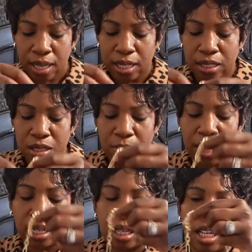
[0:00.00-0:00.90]
into
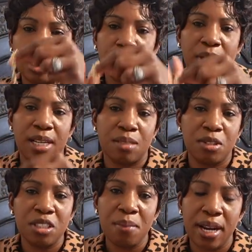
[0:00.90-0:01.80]
my collection because
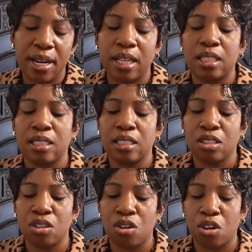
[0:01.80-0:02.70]
most of my
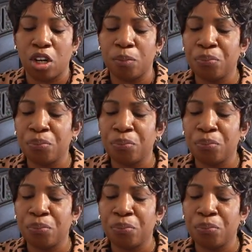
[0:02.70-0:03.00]
necklaces are